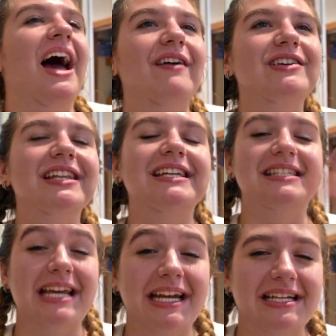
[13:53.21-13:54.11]
Having like
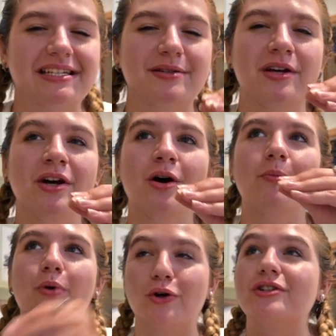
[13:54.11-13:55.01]
Zayden's
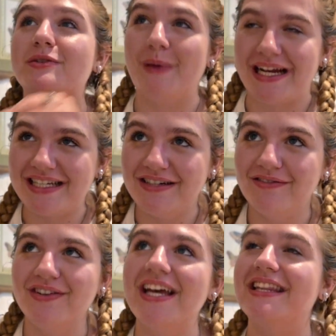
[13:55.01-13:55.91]
perspective